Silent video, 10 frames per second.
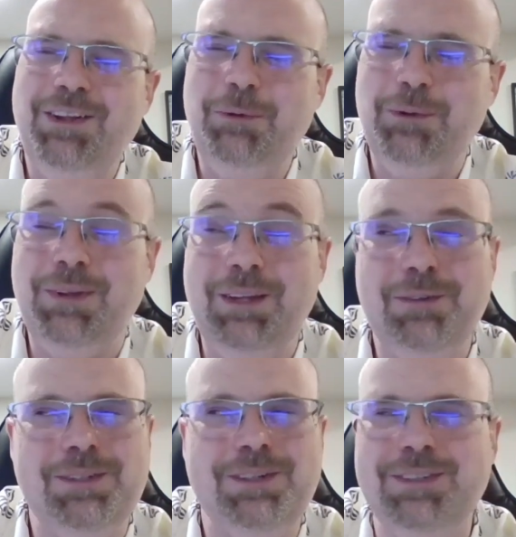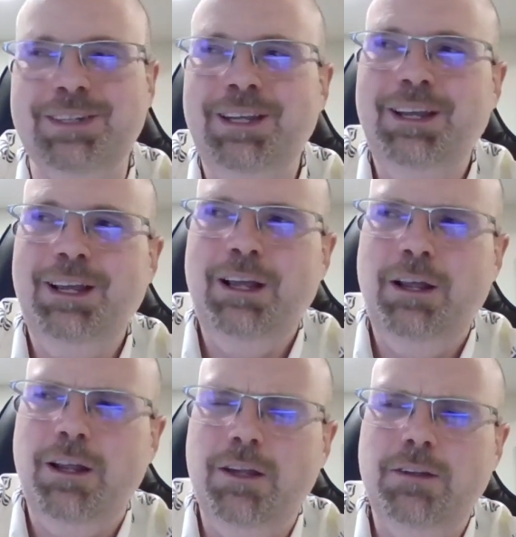it was interesting because
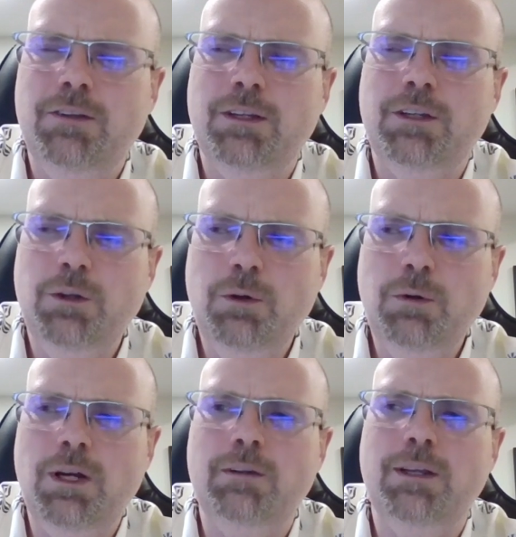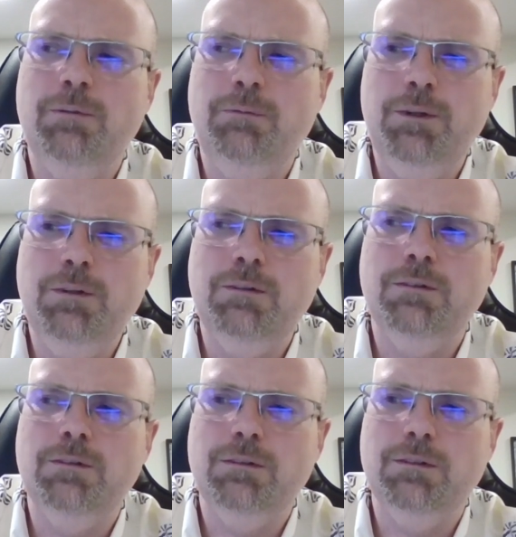it's like, you know, I, I
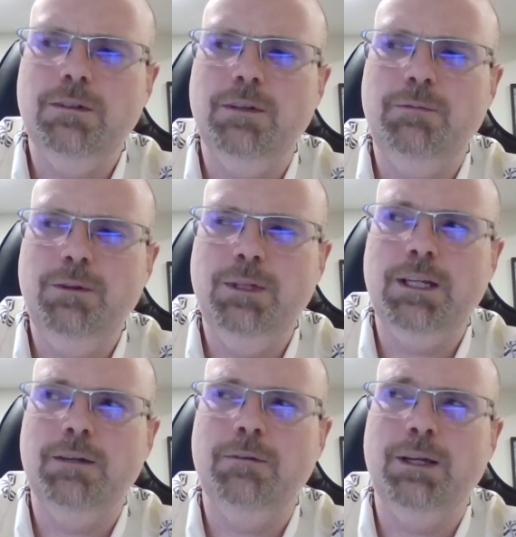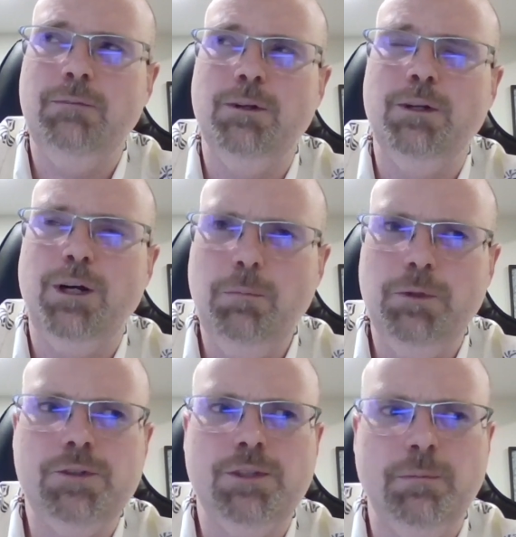feel I feel like I, have
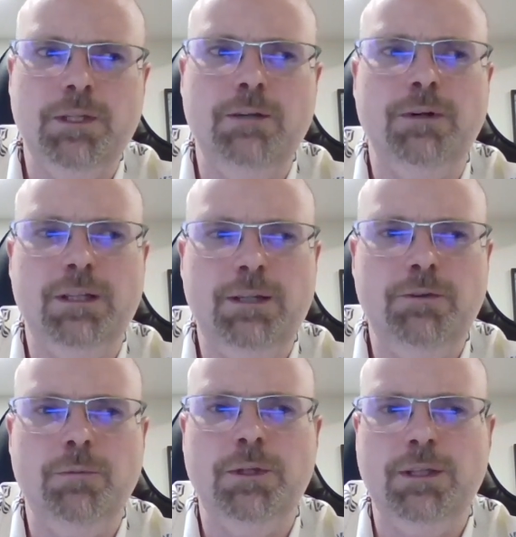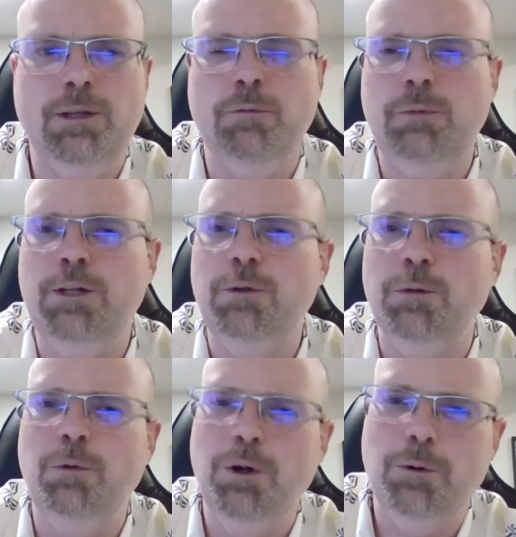accomplished something if I leave something there for me to do
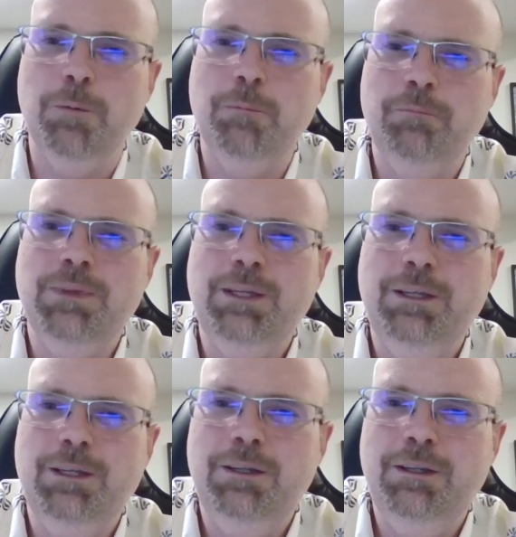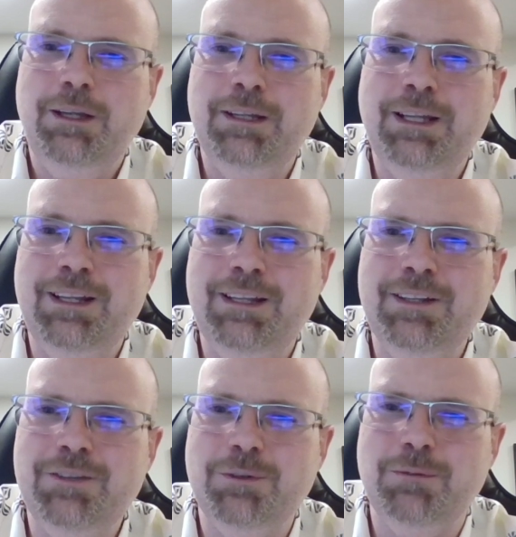tomorrow. And that and
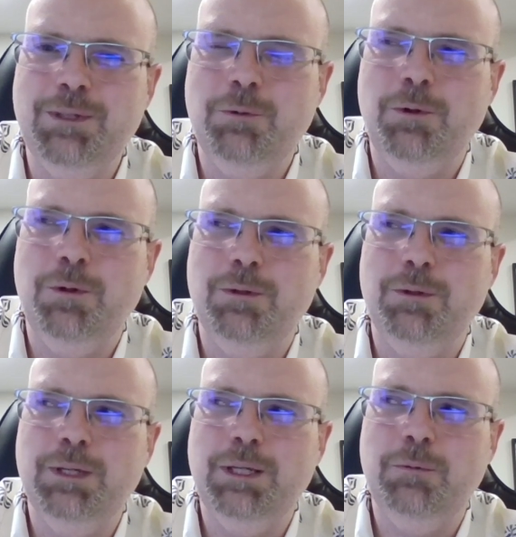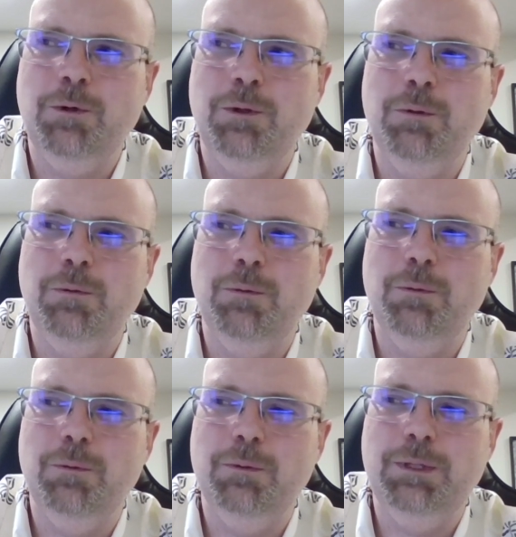that's sort of like, well, okay, well,
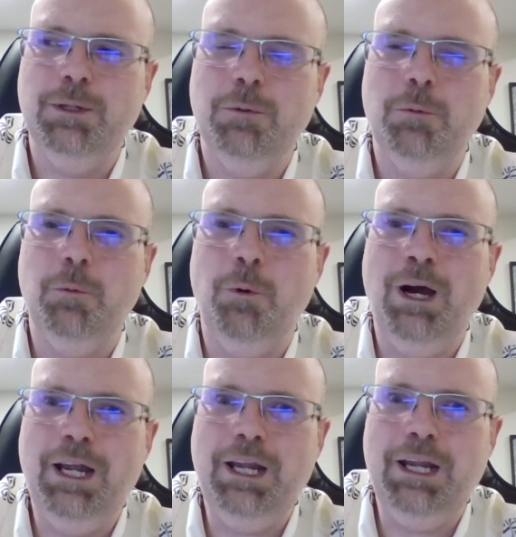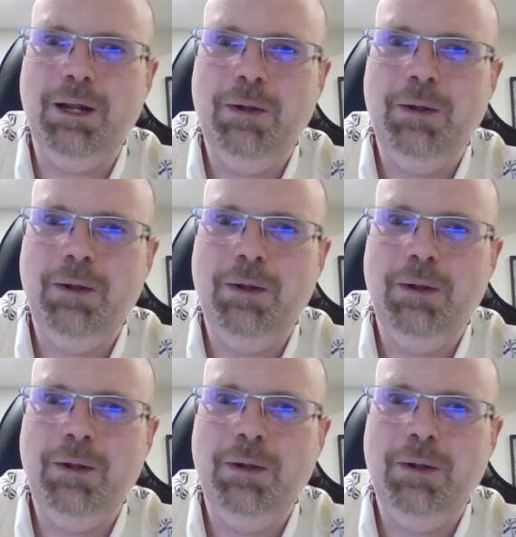you know, why?